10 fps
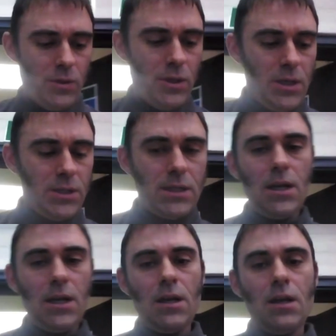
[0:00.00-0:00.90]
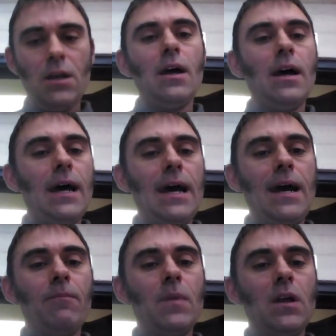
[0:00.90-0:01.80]
what did I say?
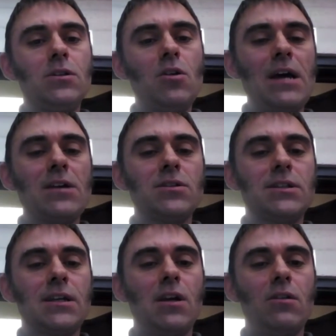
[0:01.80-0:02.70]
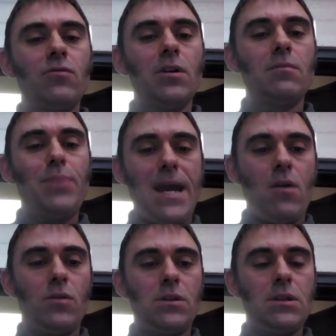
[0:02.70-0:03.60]
Um, 2,600
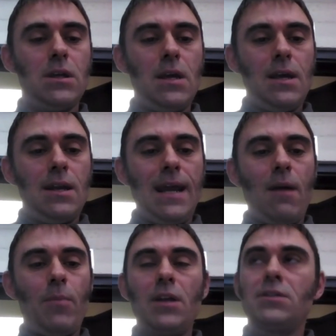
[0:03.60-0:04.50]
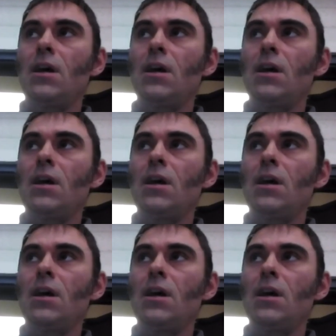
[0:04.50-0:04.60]
pounds. It's light, by the